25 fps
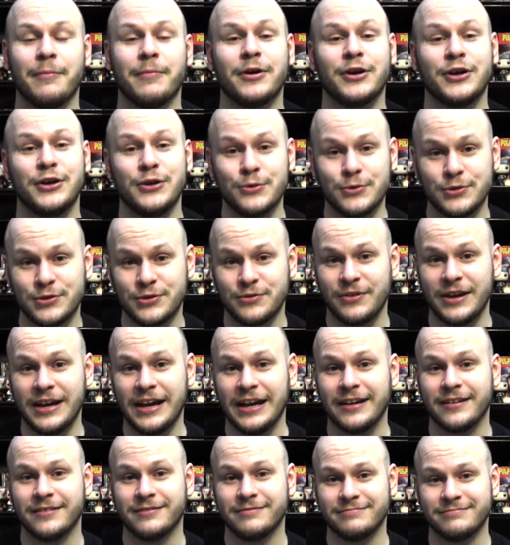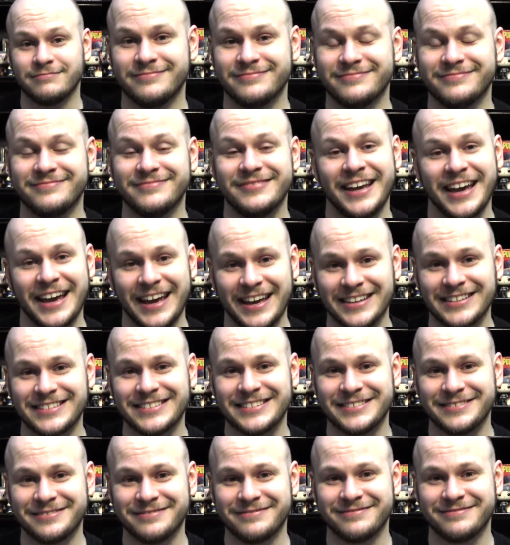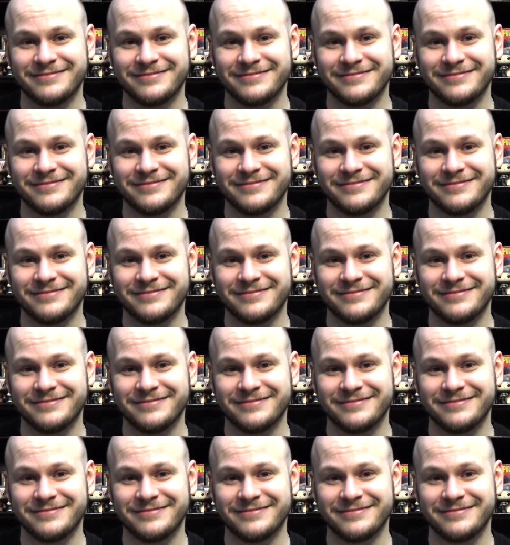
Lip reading: a huge fan, yes.